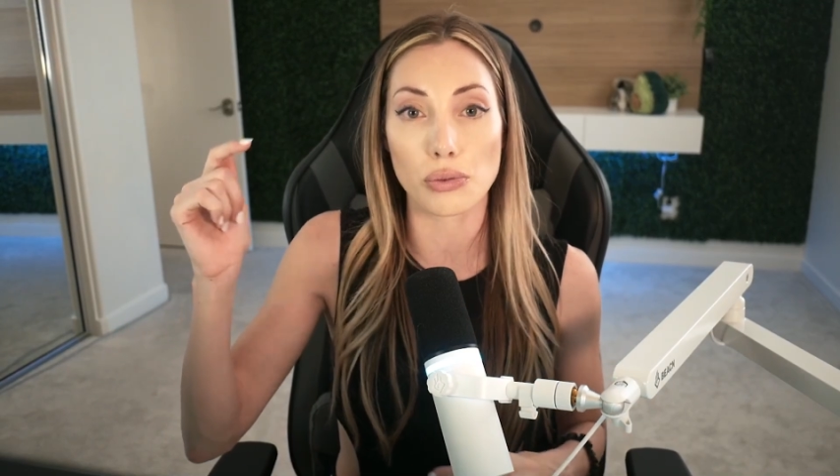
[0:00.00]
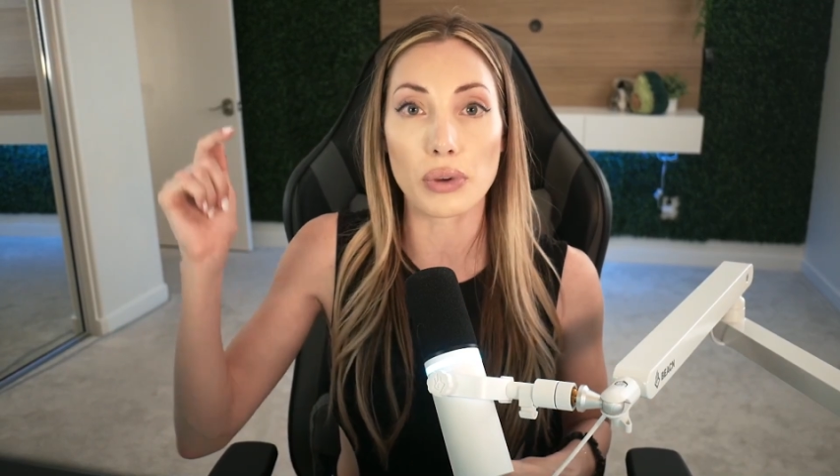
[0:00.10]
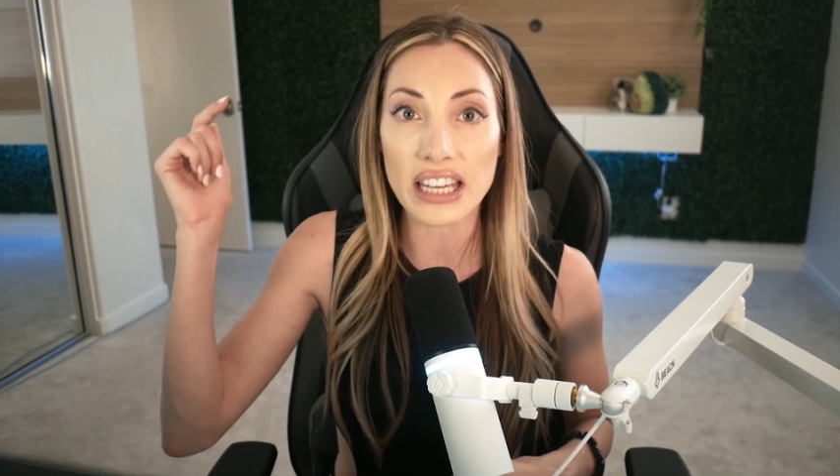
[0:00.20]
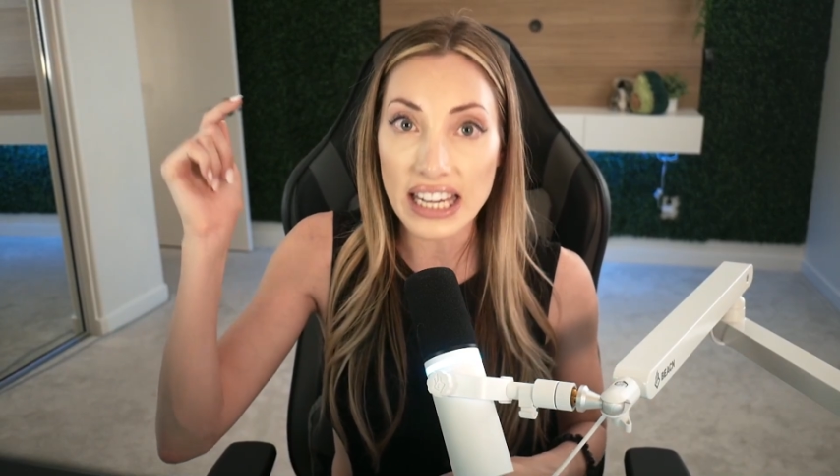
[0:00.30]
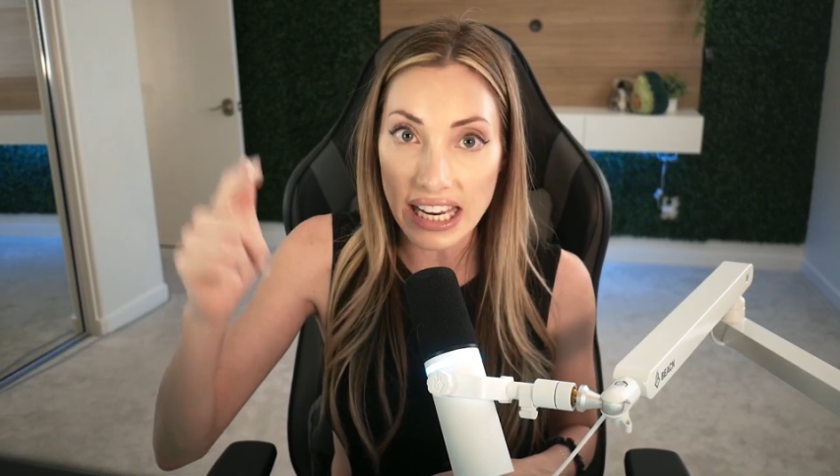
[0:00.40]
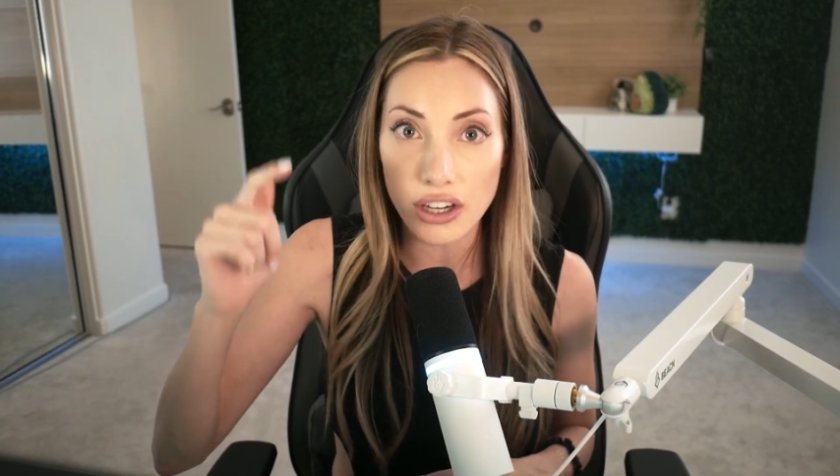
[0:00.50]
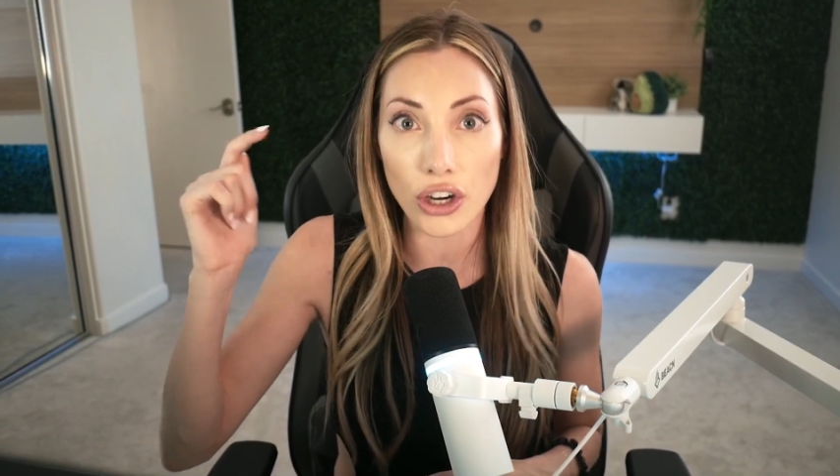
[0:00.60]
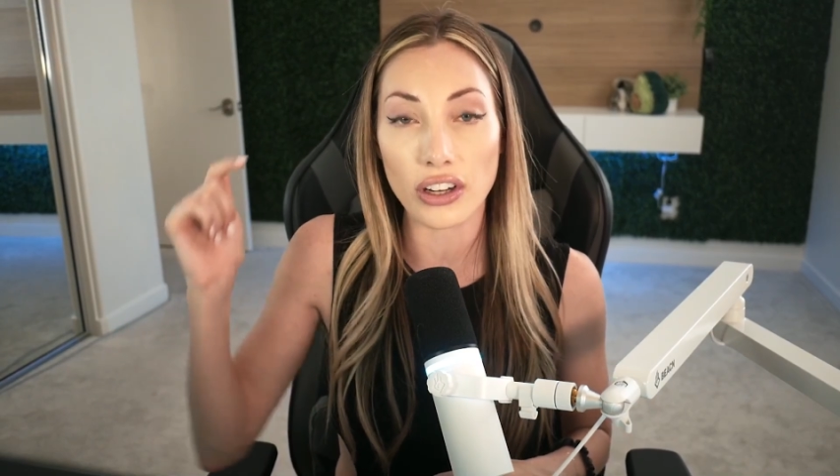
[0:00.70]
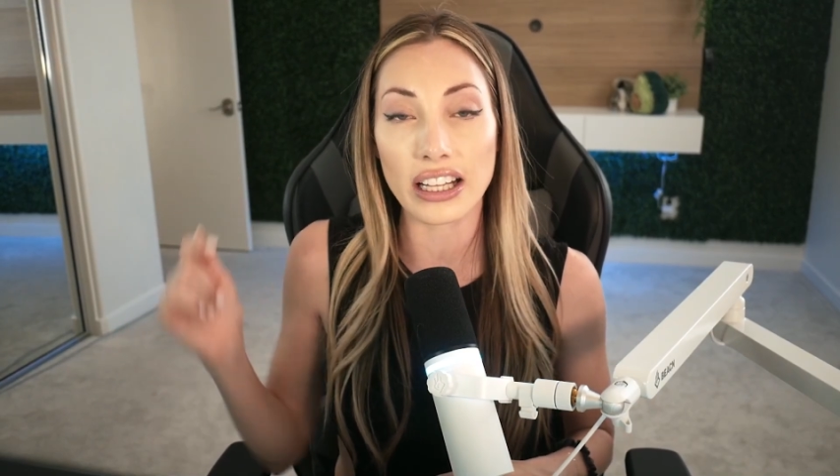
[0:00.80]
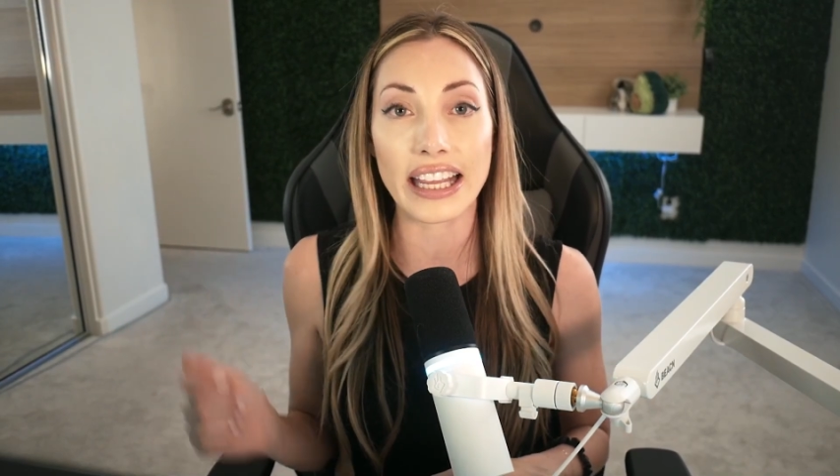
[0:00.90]
we need
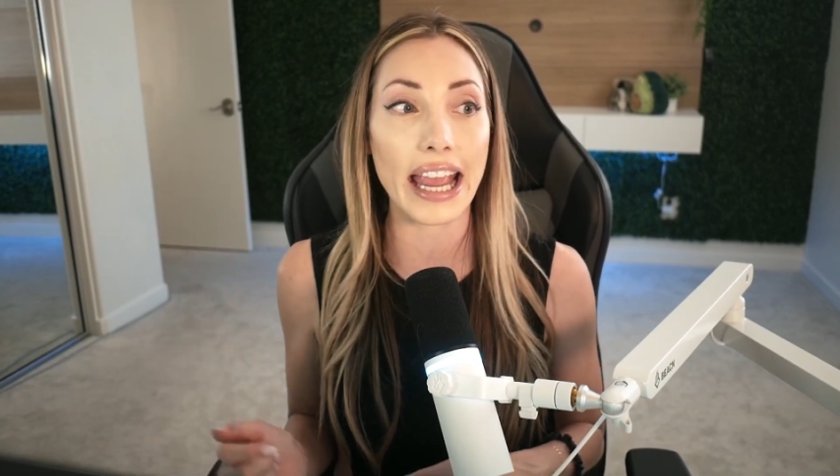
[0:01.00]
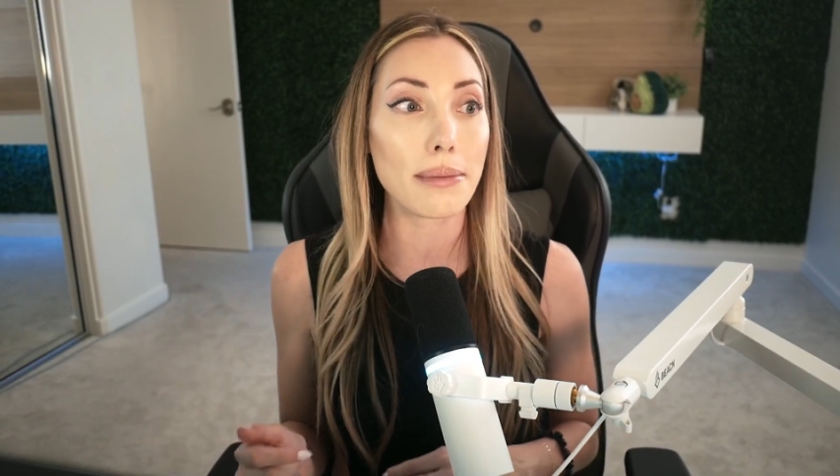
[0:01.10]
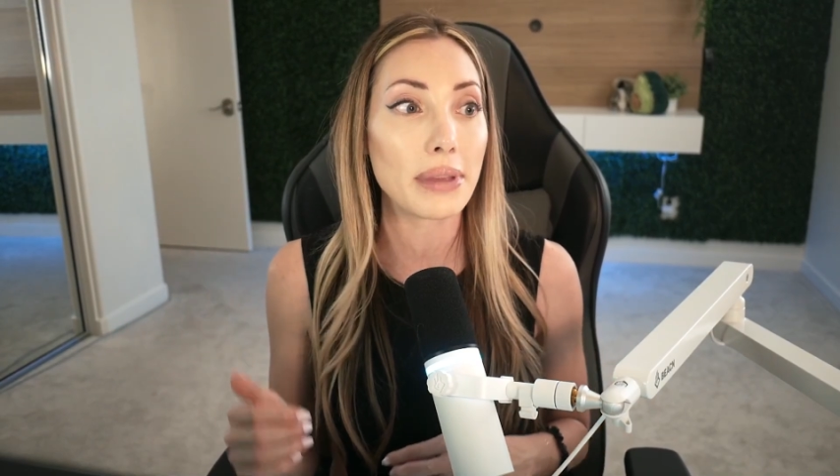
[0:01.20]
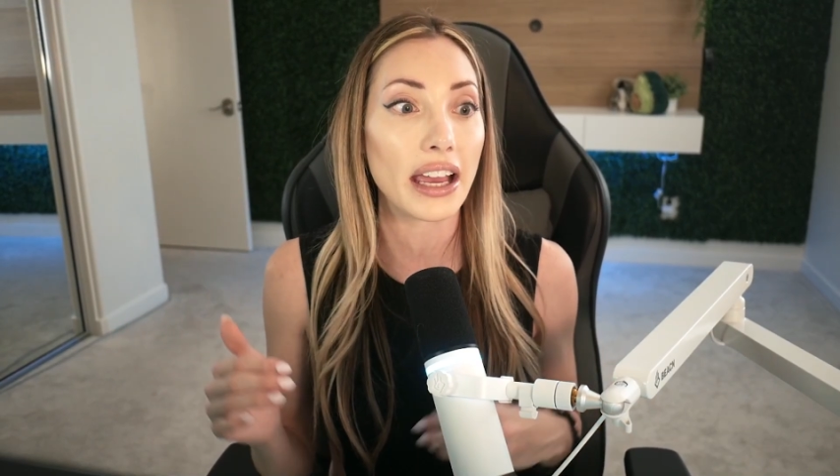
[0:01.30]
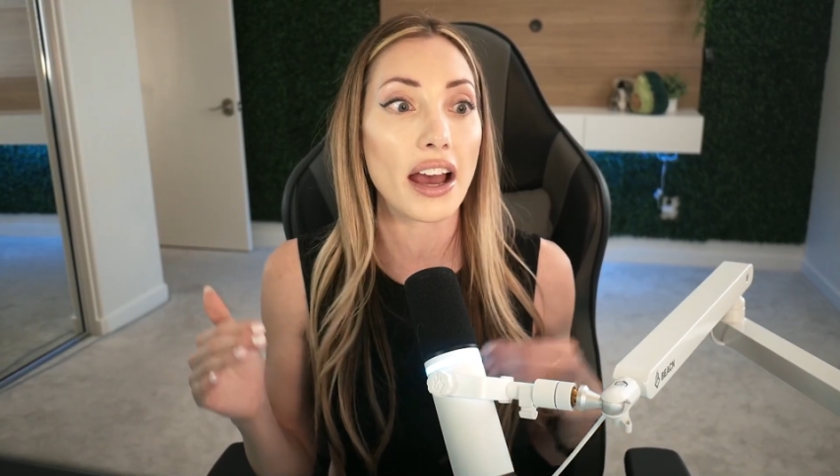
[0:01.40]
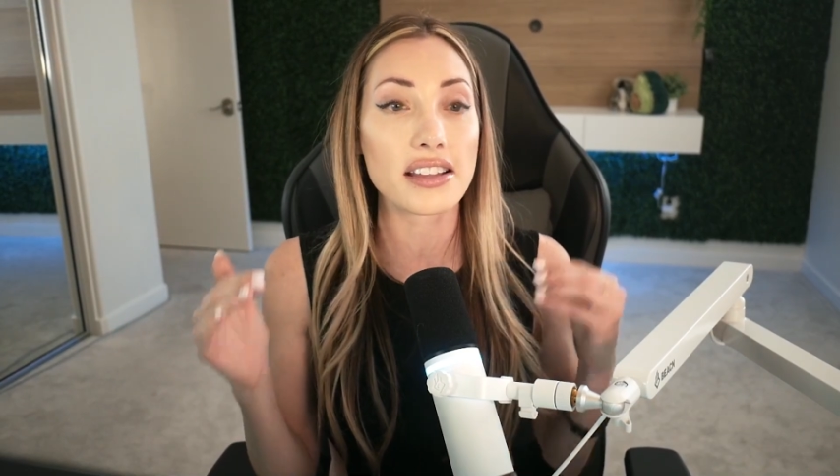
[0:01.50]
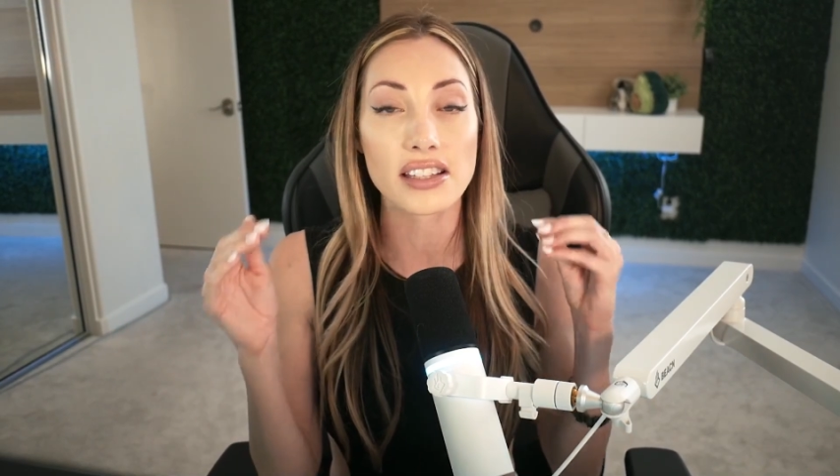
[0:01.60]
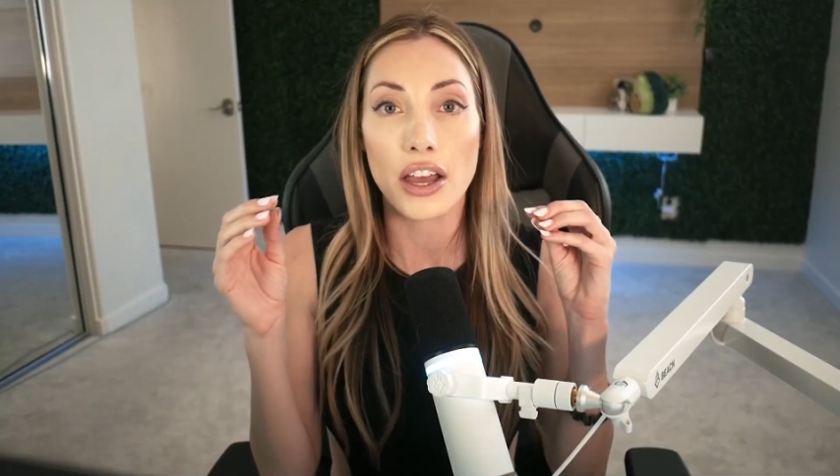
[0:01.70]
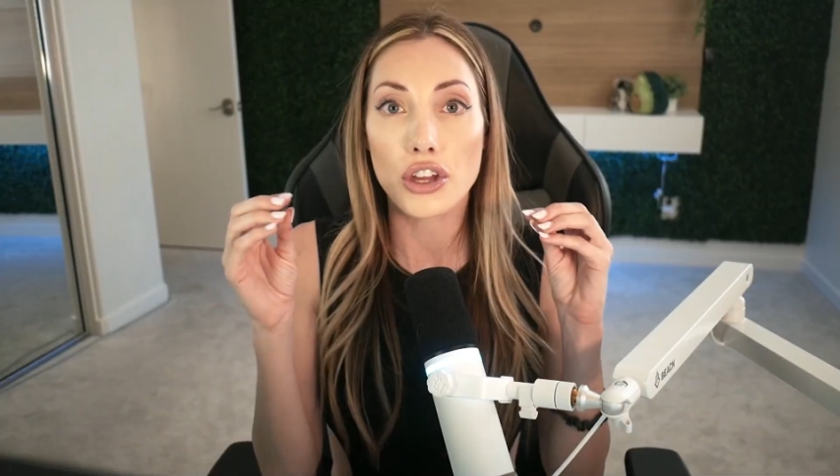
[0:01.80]
her in the game because